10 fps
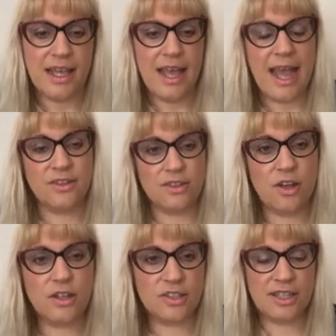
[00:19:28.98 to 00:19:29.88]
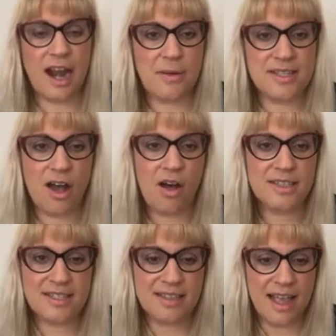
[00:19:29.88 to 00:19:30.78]
And the doctor carries
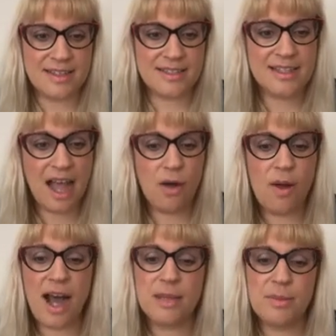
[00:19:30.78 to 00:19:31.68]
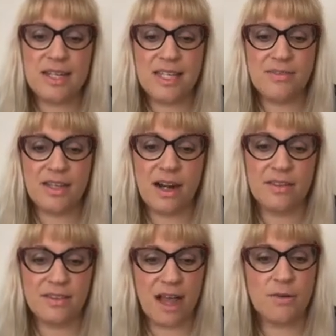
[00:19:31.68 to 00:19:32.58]
on, he says, now I believe there
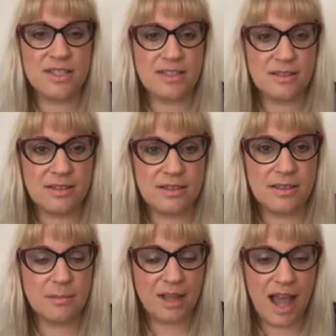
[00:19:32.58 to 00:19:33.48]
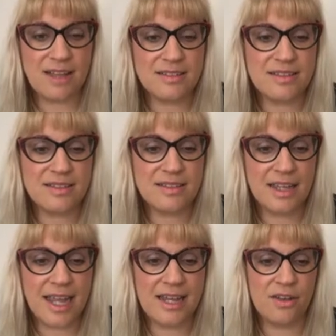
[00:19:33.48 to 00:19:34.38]
are 1,000 plans,
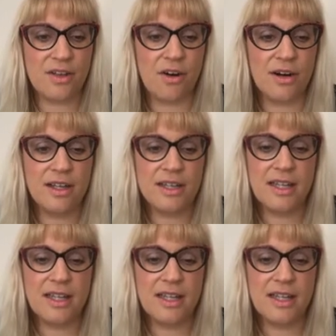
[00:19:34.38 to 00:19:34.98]
Eleanor.